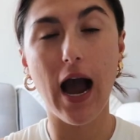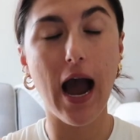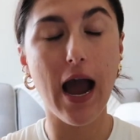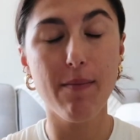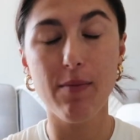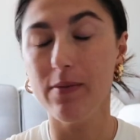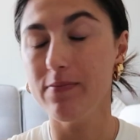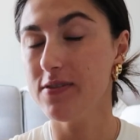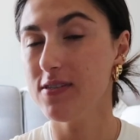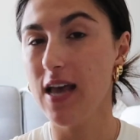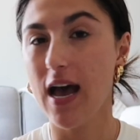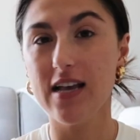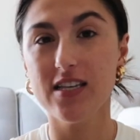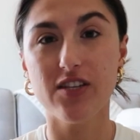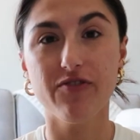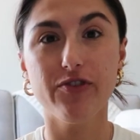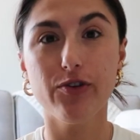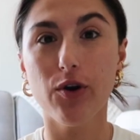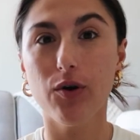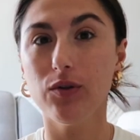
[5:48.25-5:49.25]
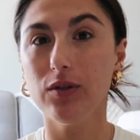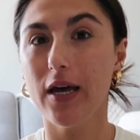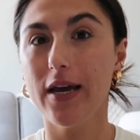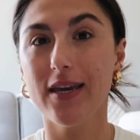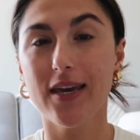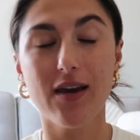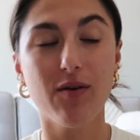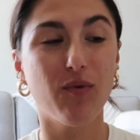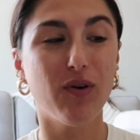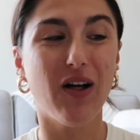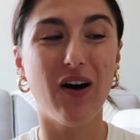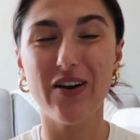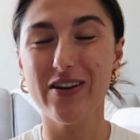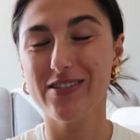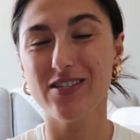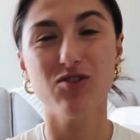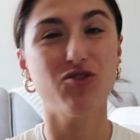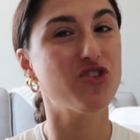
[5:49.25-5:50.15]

I'm obsessed. If you don't like it, well, honestly,